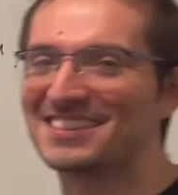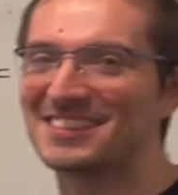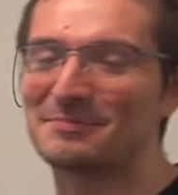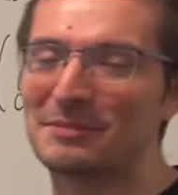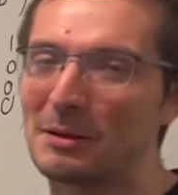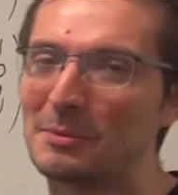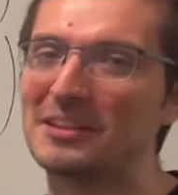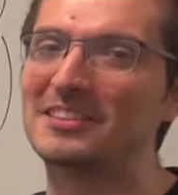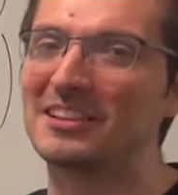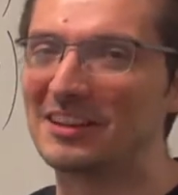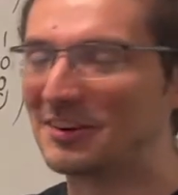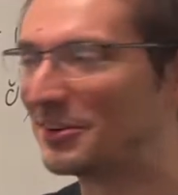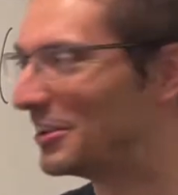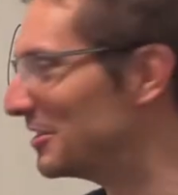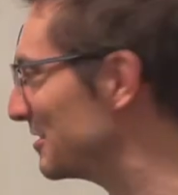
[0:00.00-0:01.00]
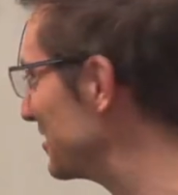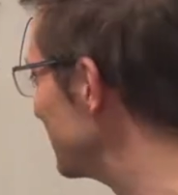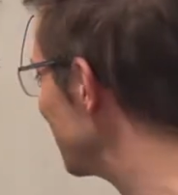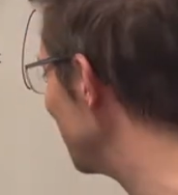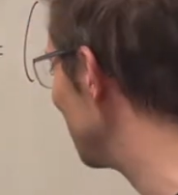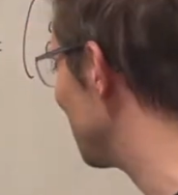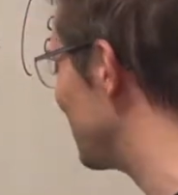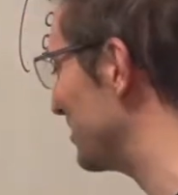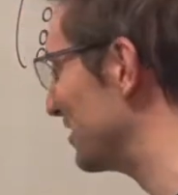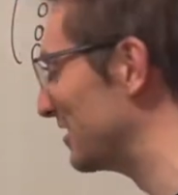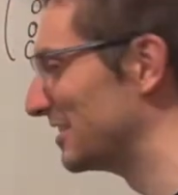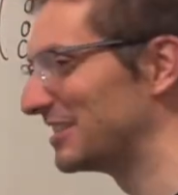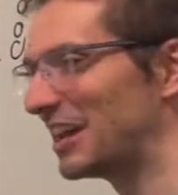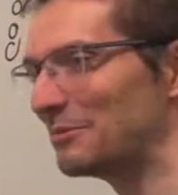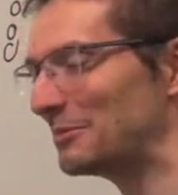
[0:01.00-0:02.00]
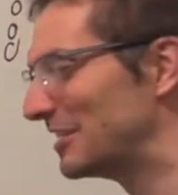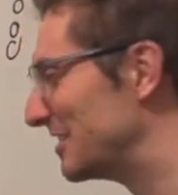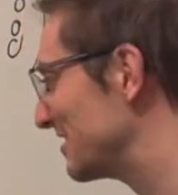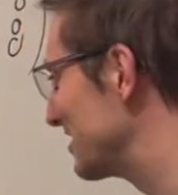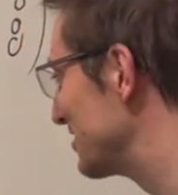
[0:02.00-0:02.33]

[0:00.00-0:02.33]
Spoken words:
it's a bit delirious, it's just the time it is and